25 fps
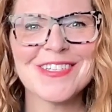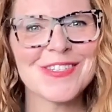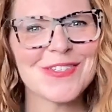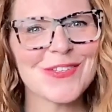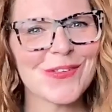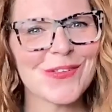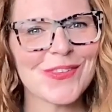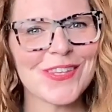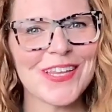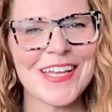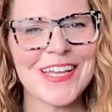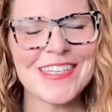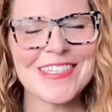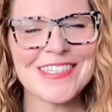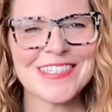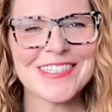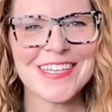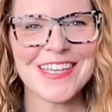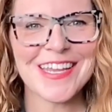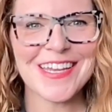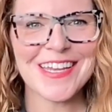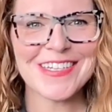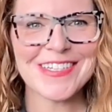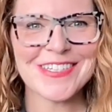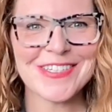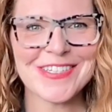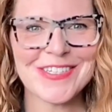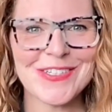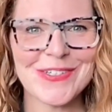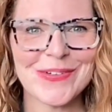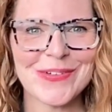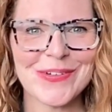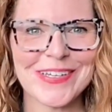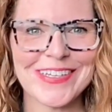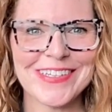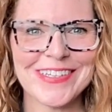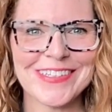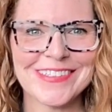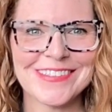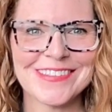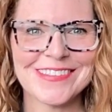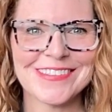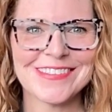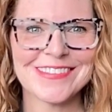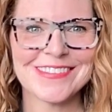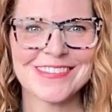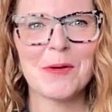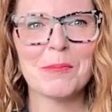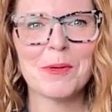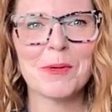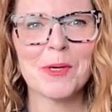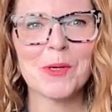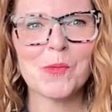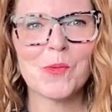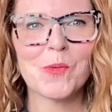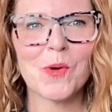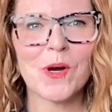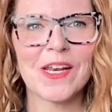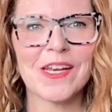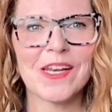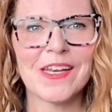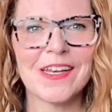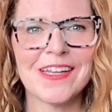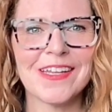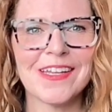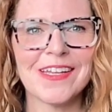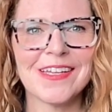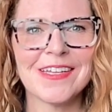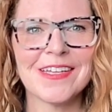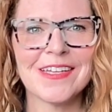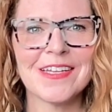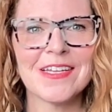So let's get to it. Number one,